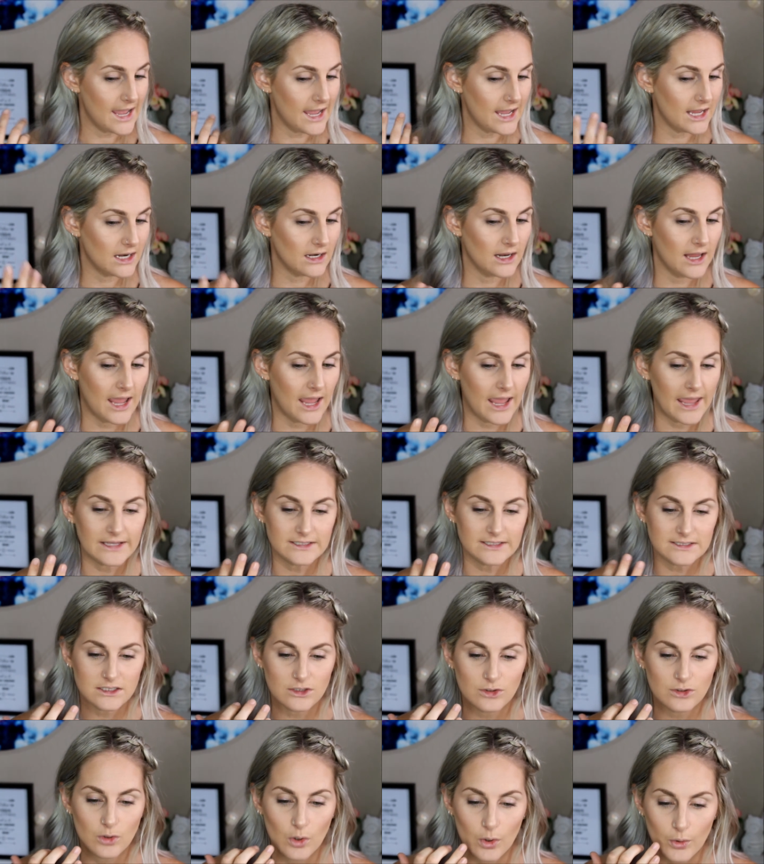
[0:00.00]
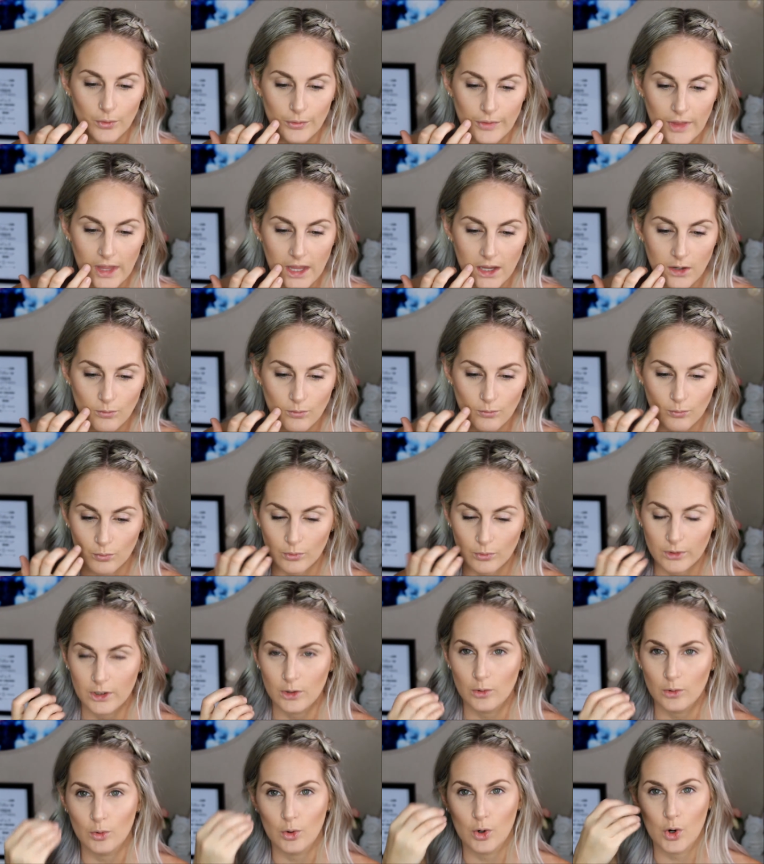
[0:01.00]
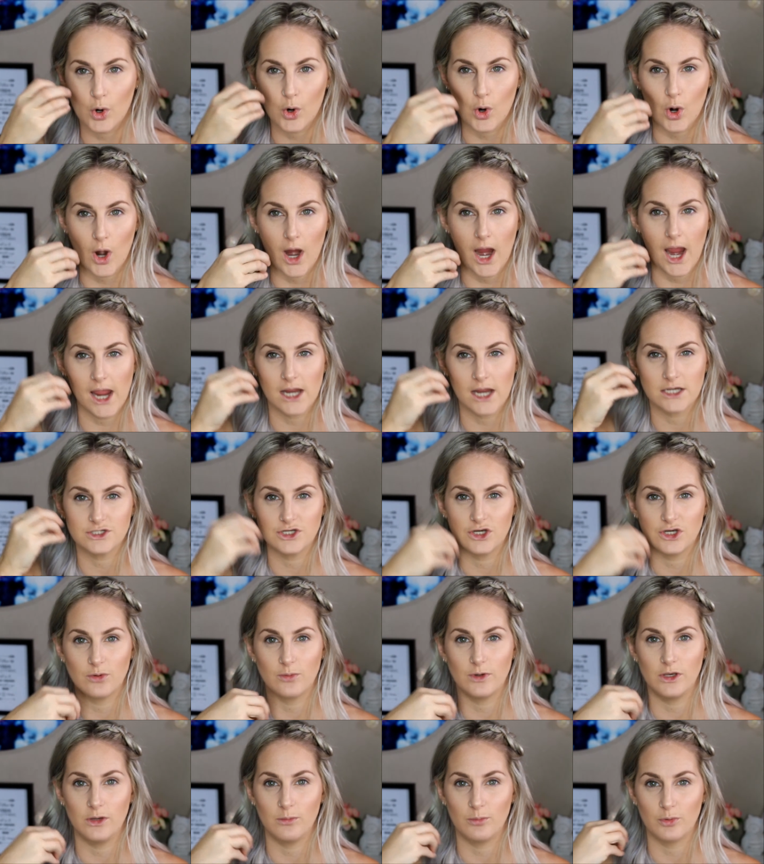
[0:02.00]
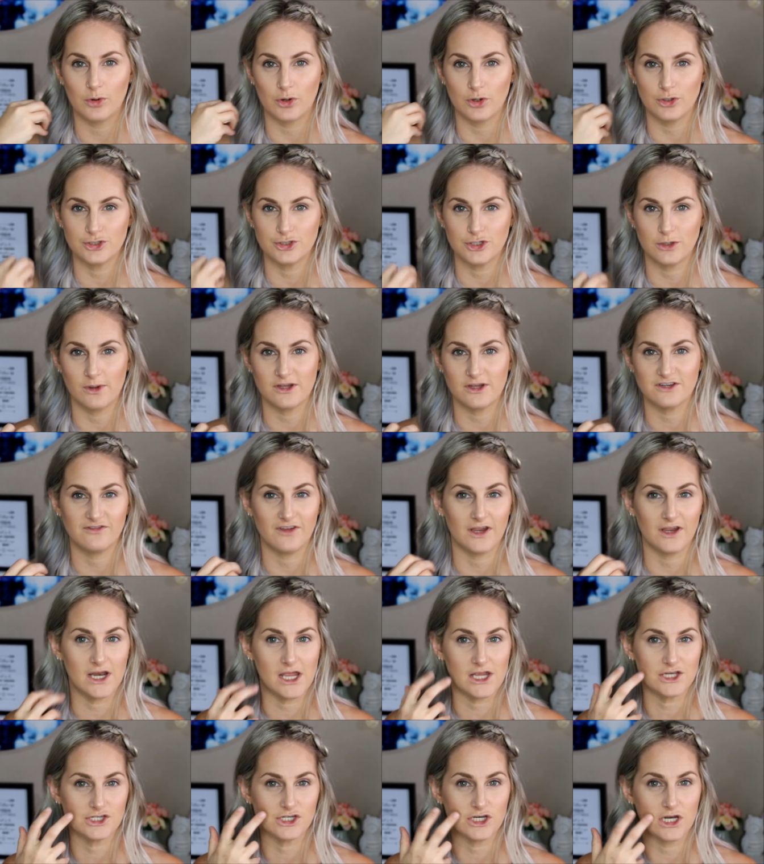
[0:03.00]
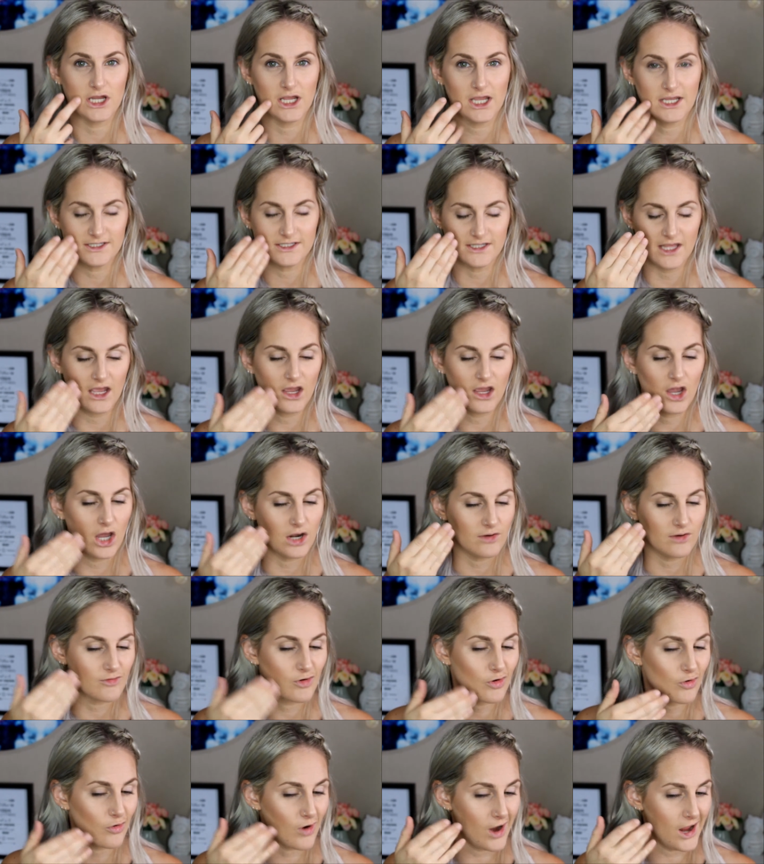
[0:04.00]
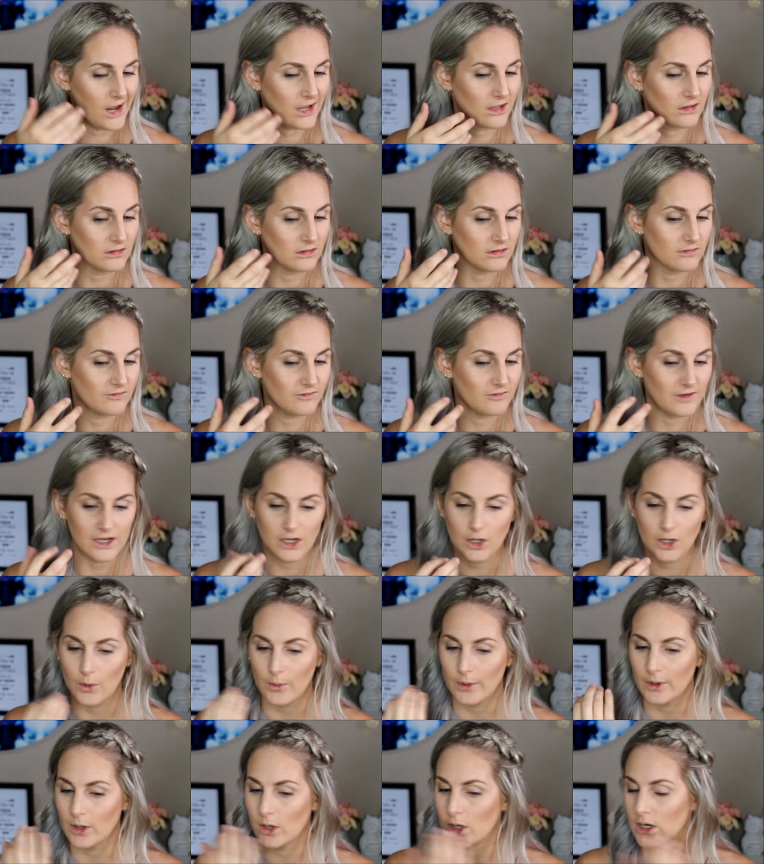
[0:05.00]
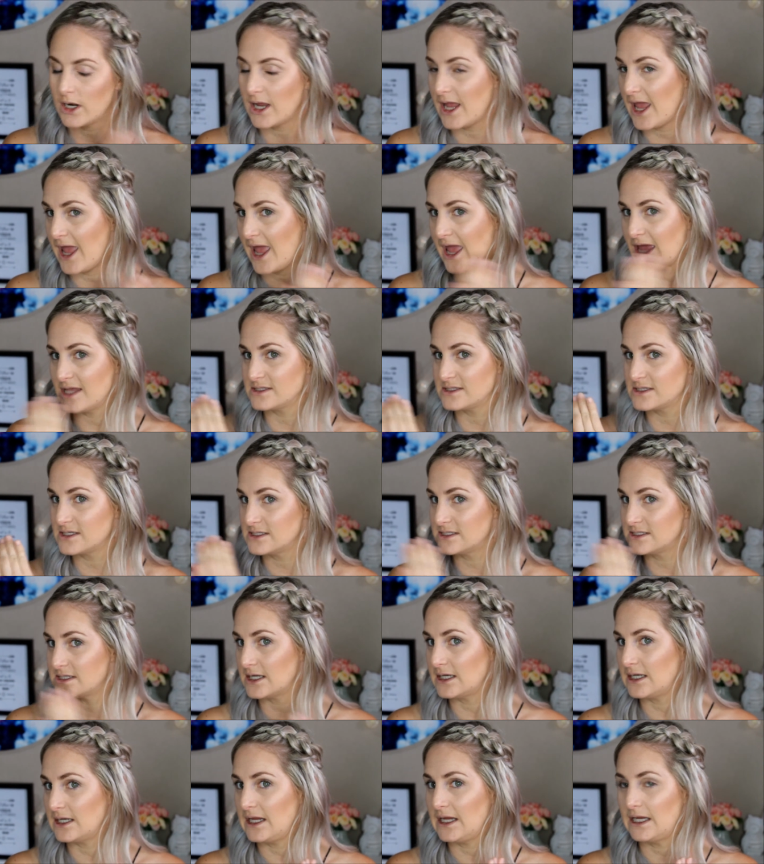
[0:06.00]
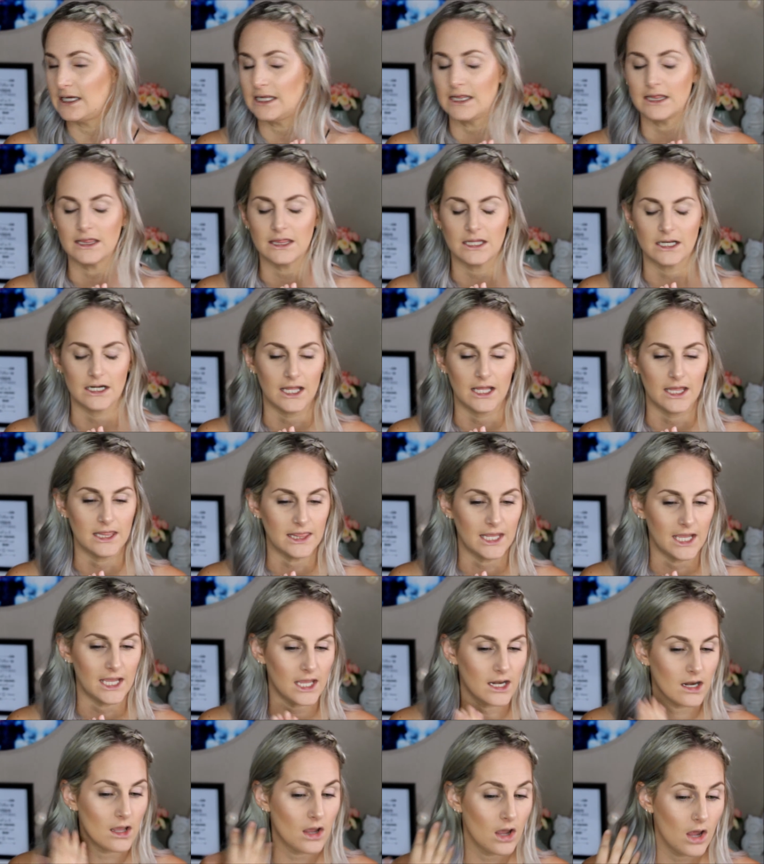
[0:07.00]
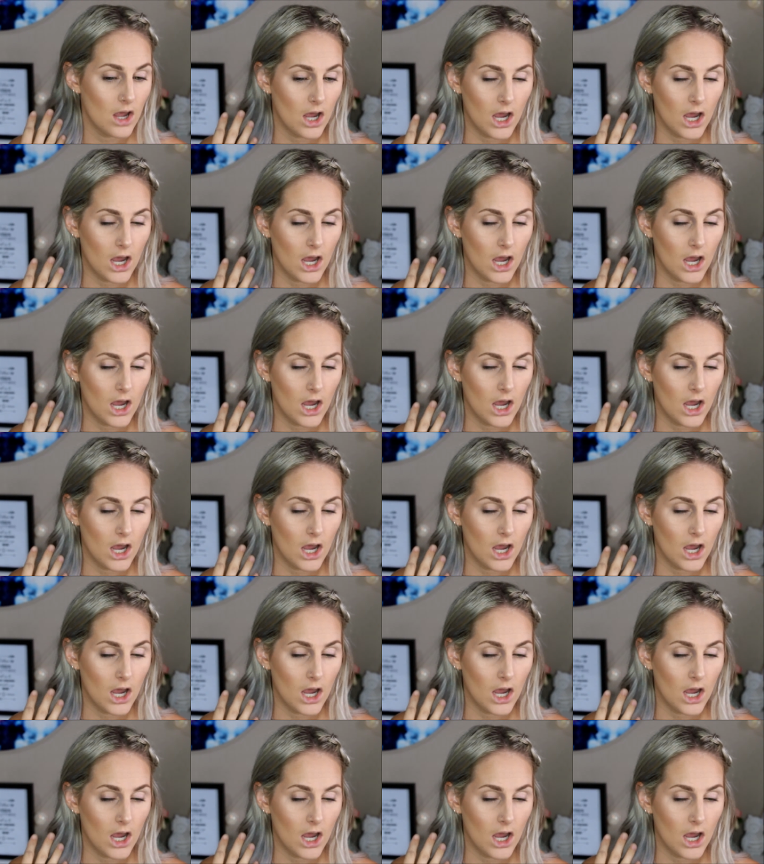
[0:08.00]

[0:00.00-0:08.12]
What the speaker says: and it hasn't gone that real cracks. You know, when you put on too much foundation, it gets that kind of crackle effect going on. It hasn't done anything like that.